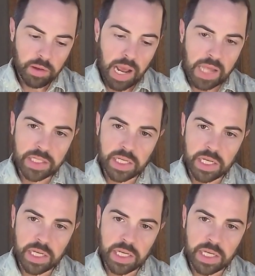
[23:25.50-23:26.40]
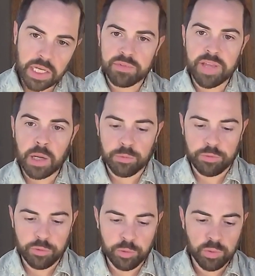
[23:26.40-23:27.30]
I think it kind of comes down
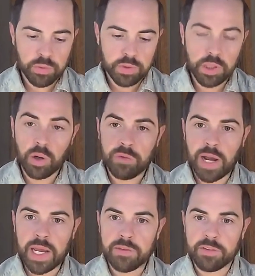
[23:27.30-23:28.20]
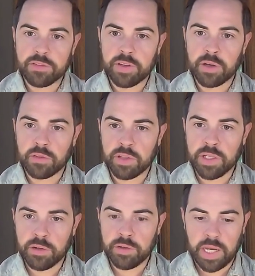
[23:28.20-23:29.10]
to, if I have a sales
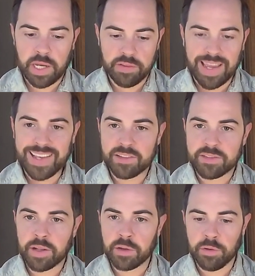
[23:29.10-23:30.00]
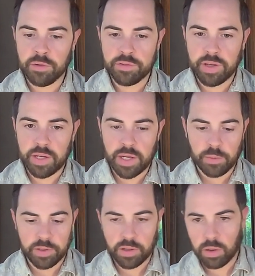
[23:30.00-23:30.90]
leader that has 8 sellers, and I
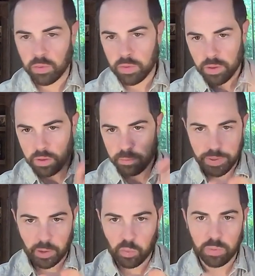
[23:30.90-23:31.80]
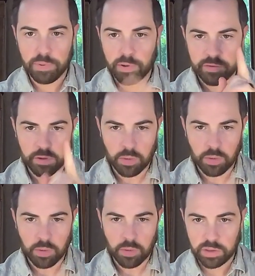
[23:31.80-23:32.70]
would go pick one person and go, what
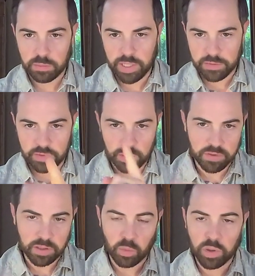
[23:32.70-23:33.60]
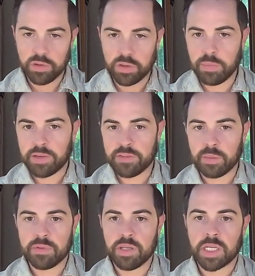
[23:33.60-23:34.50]
do you think makes them tick? What do you think makes
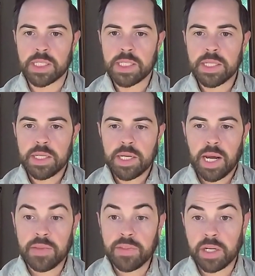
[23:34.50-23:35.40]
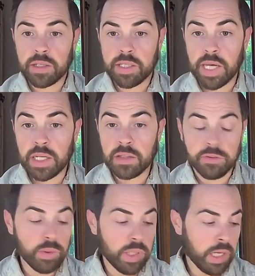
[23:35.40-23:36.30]
them tick? And then getting
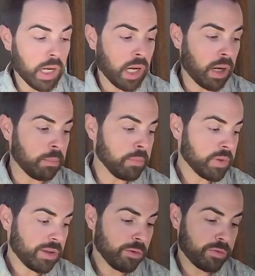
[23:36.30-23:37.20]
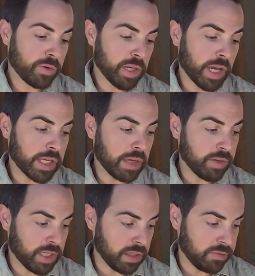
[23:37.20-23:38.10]
to it. It was funny. I gave a
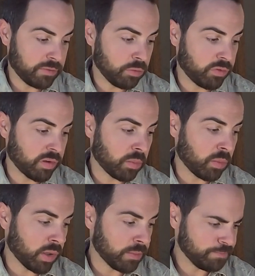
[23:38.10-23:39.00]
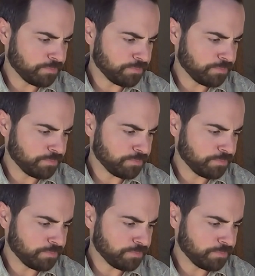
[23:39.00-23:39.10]
gift to someone,